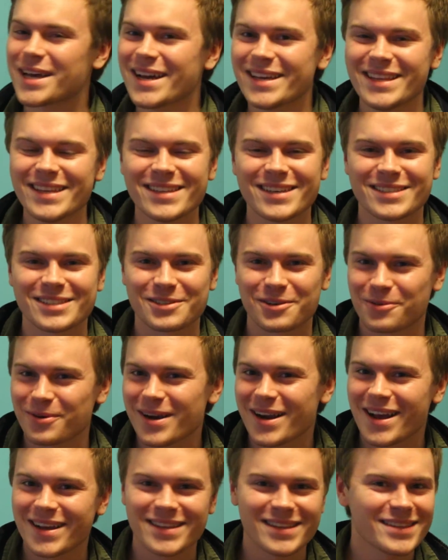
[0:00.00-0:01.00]
I think that's
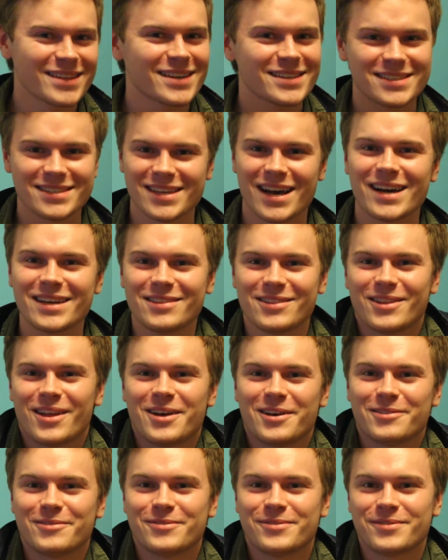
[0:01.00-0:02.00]
great. I think that's, I
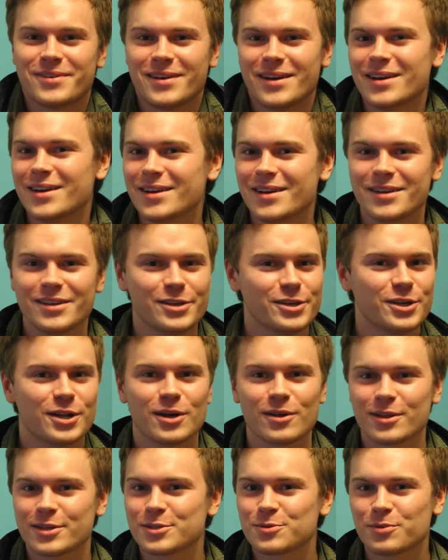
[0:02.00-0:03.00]
love, you
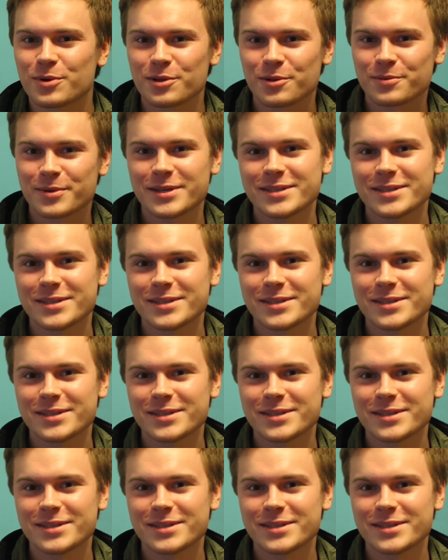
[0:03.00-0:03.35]
know, that's one of the